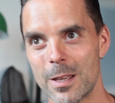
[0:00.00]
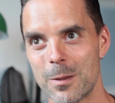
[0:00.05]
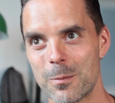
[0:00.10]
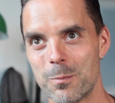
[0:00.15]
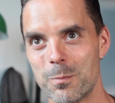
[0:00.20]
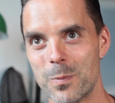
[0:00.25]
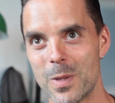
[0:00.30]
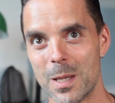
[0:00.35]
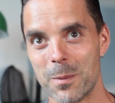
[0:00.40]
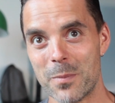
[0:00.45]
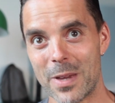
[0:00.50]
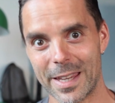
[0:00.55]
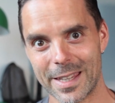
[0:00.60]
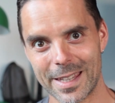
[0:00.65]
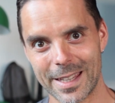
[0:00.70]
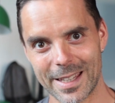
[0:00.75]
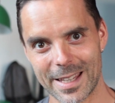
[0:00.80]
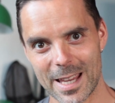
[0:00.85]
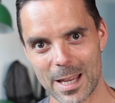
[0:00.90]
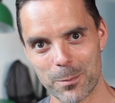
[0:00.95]
me
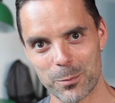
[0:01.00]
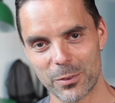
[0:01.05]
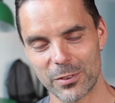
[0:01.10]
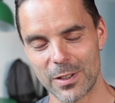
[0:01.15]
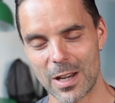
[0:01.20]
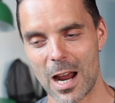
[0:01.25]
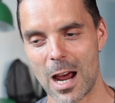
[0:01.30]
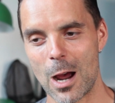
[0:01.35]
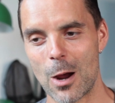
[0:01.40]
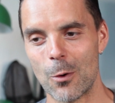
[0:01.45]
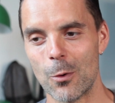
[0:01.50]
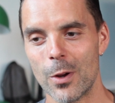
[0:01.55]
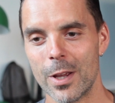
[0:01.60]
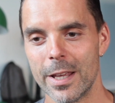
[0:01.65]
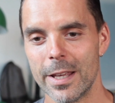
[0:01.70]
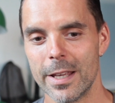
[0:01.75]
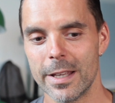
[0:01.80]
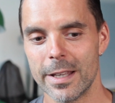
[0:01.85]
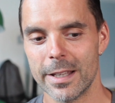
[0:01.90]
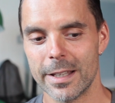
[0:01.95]
making games now.
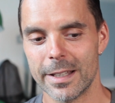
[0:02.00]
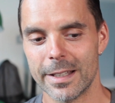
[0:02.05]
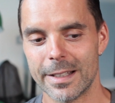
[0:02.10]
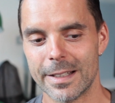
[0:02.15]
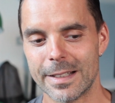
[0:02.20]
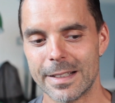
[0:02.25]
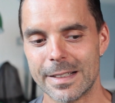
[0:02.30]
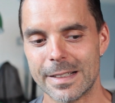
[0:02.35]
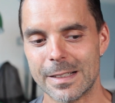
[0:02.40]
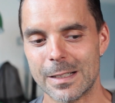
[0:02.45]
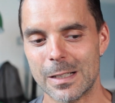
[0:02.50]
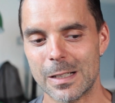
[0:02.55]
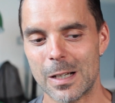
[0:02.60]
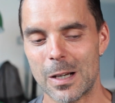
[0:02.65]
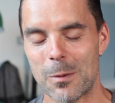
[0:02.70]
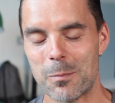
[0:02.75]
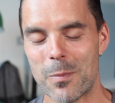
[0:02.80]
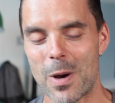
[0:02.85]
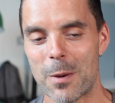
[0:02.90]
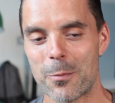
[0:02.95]

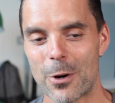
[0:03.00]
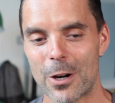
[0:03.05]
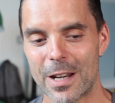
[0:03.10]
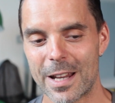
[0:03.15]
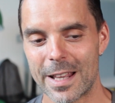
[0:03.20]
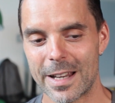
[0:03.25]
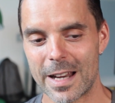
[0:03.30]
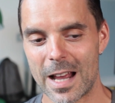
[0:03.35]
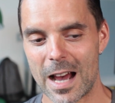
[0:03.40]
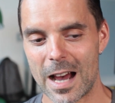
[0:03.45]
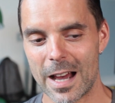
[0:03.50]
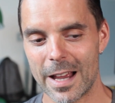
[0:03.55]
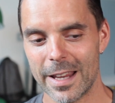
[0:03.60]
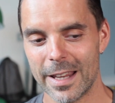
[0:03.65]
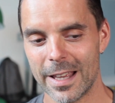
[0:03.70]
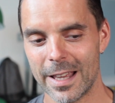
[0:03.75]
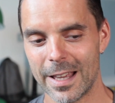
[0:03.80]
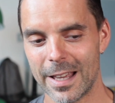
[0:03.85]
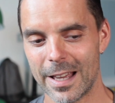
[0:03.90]
My brother and I